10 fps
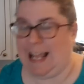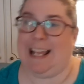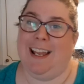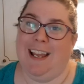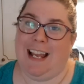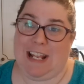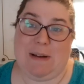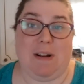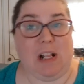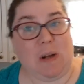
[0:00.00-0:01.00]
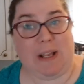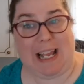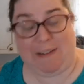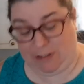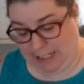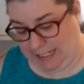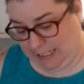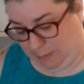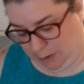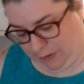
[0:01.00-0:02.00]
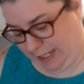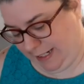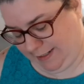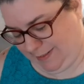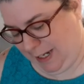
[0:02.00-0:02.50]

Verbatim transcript: and I want to go again for Casey's birthday. I'm